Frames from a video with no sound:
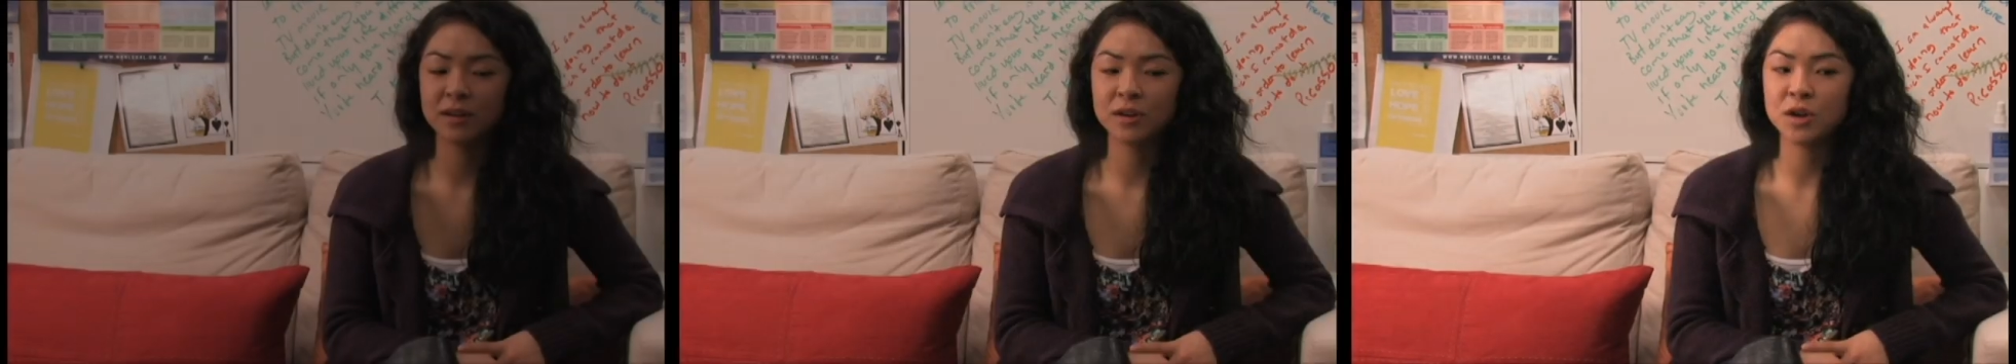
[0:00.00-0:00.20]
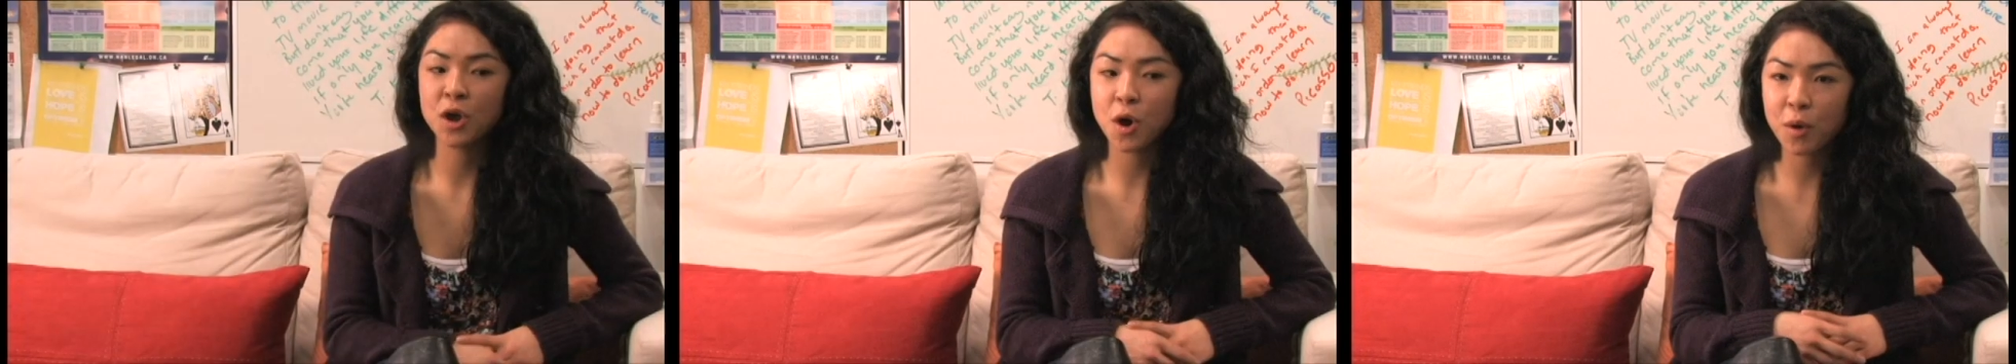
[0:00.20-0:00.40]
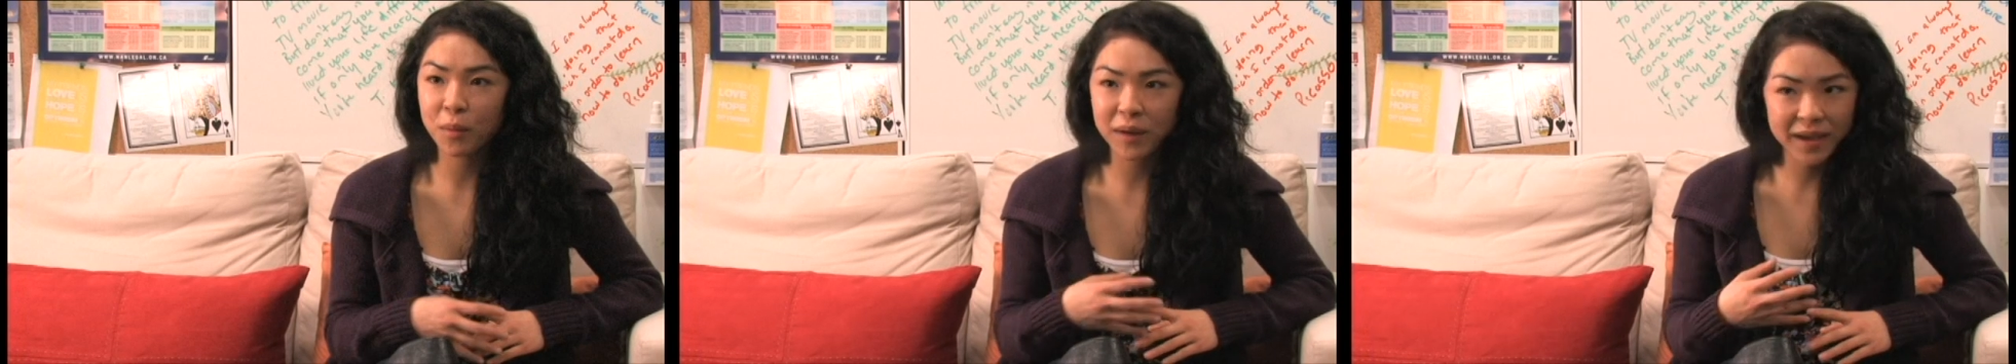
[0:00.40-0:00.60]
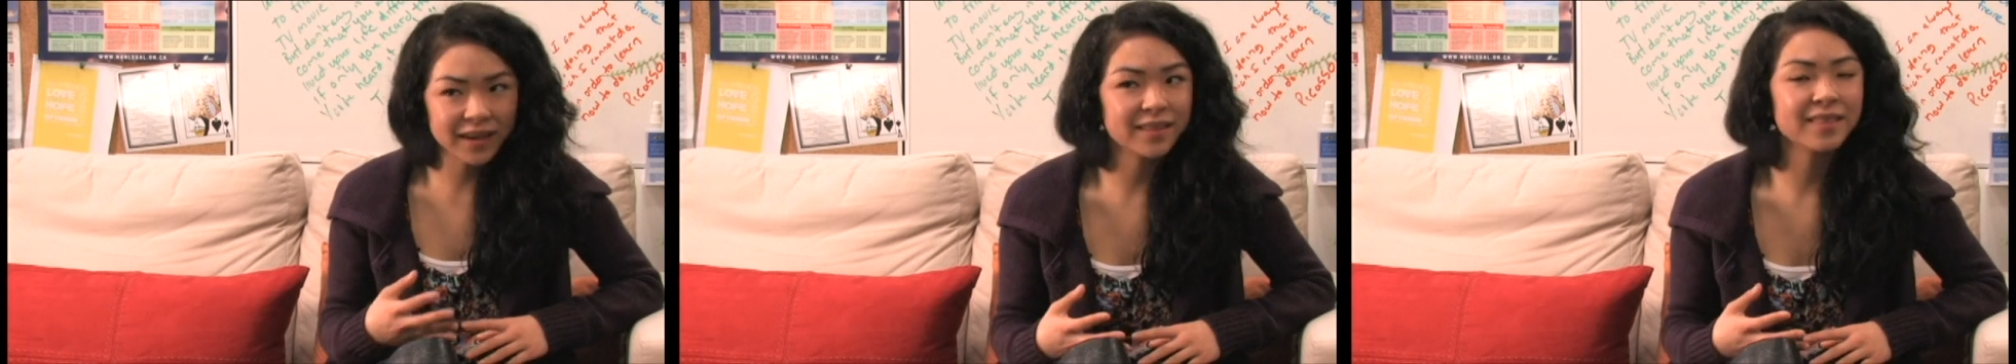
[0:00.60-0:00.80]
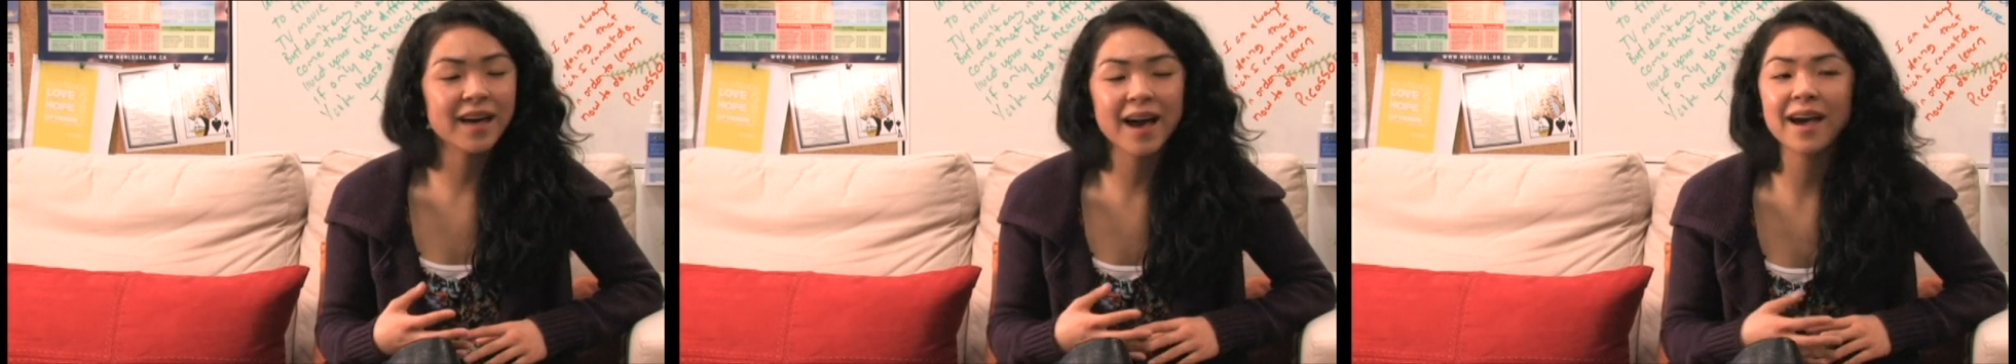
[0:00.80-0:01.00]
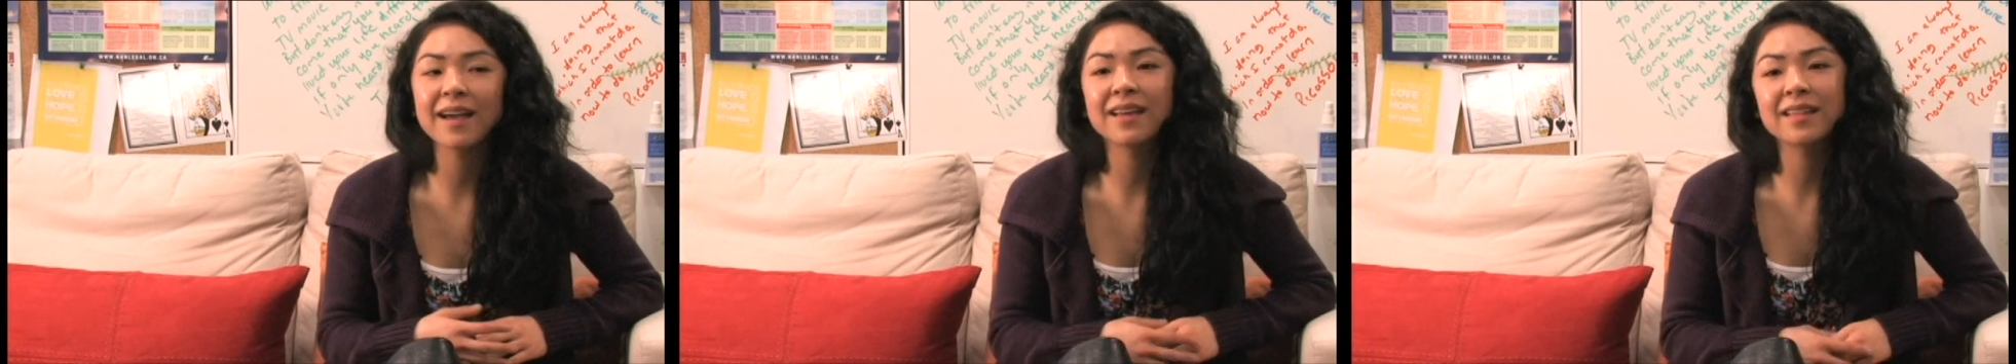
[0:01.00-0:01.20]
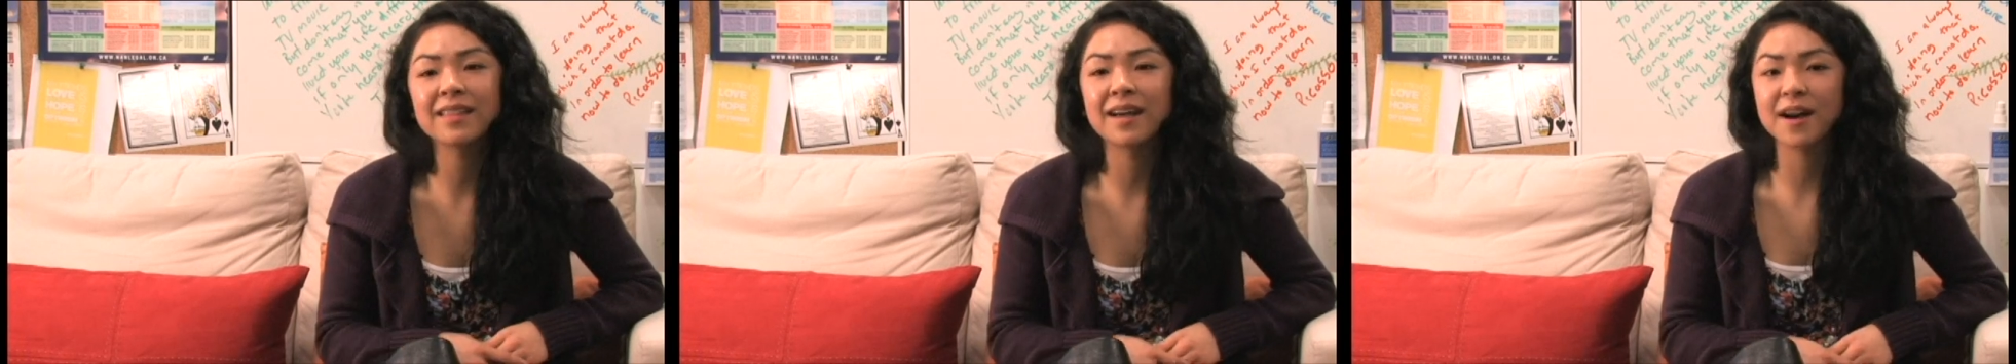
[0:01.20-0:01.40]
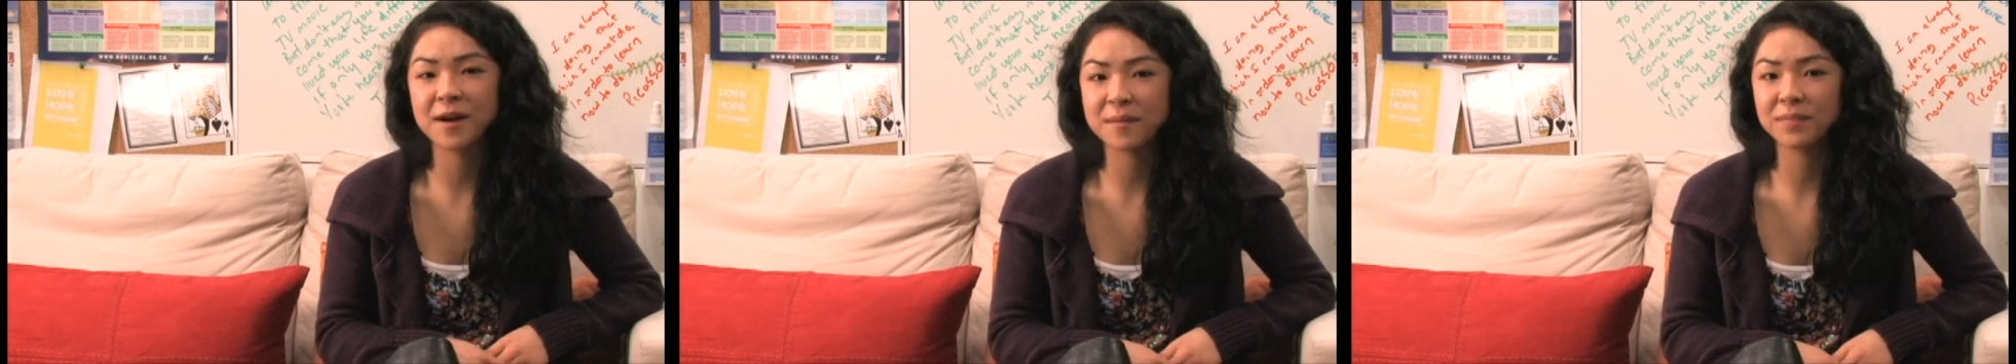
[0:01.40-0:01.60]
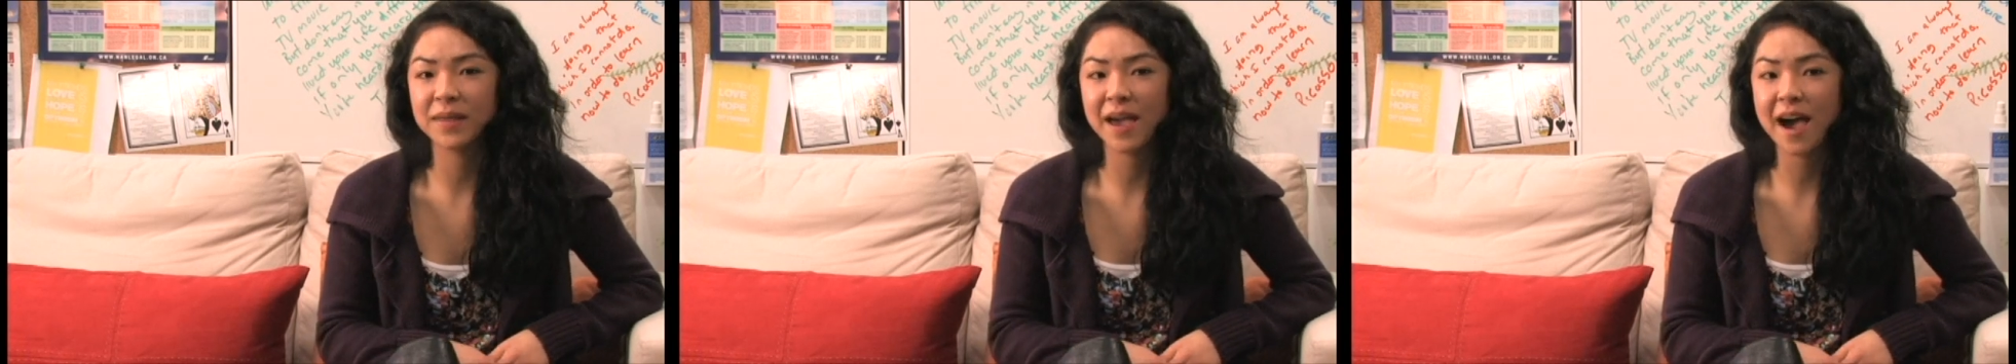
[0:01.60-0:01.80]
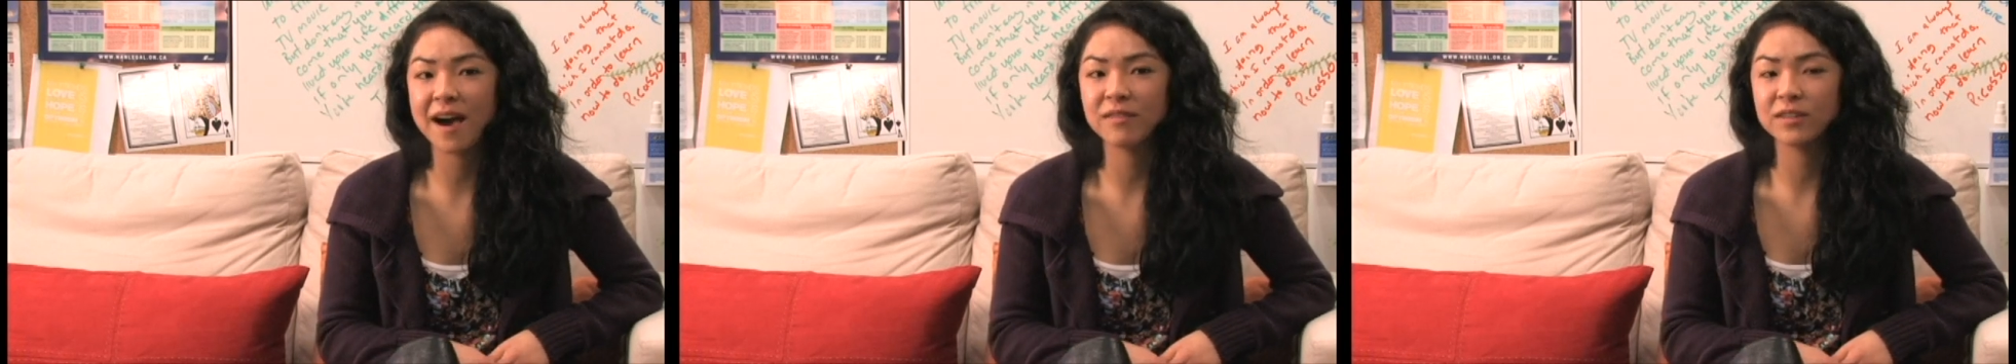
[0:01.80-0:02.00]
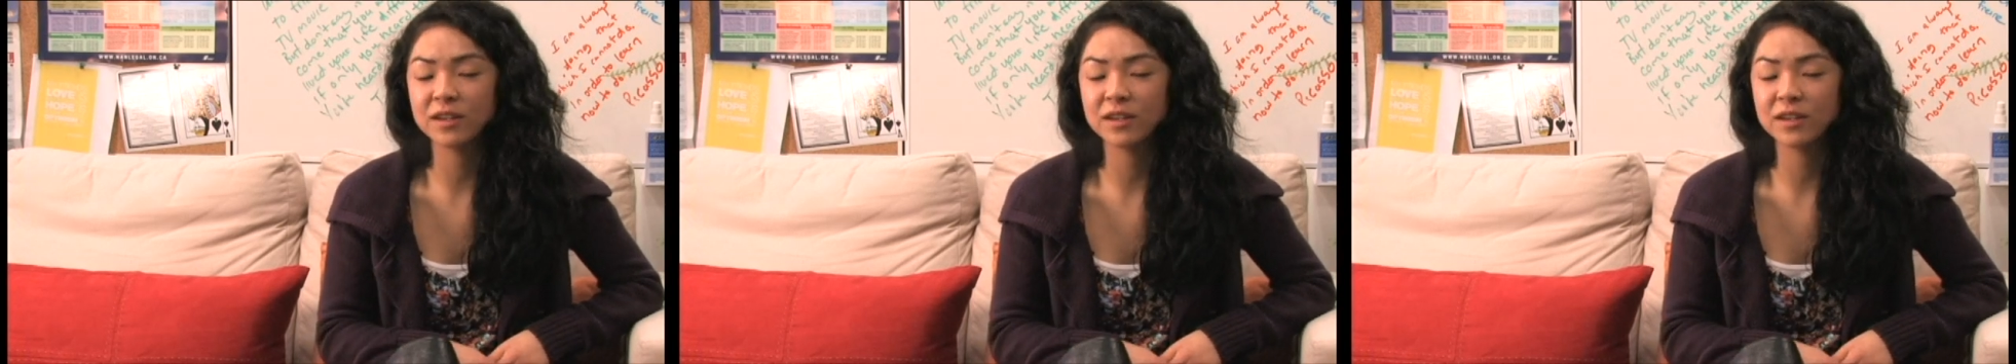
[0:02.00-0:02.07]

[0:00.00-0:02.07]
Knowing that they have